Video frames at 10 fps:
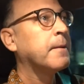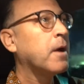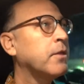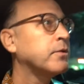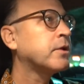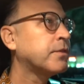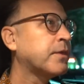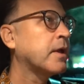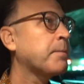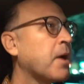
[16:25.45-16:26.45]
Other good
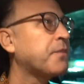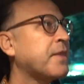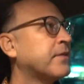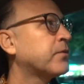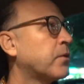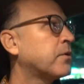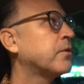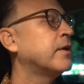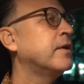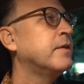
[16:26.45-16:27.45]
thing about this order
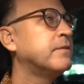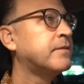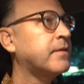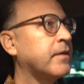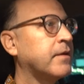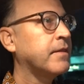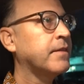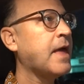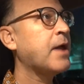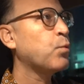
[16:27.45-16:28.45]
is
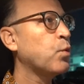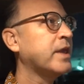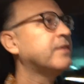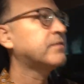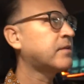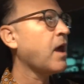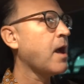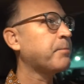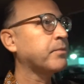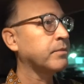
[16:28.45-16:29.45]
that wing
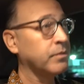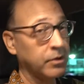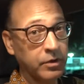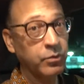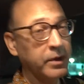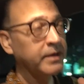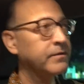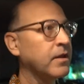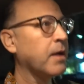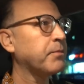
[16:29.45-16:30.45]
stop, the good wing
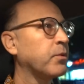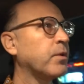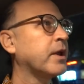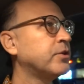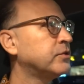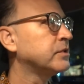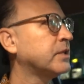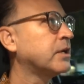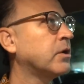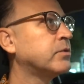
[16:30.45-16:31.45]
stop, the one I
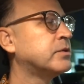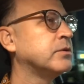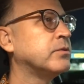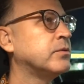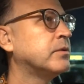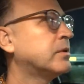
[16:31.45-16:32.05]
usually go to,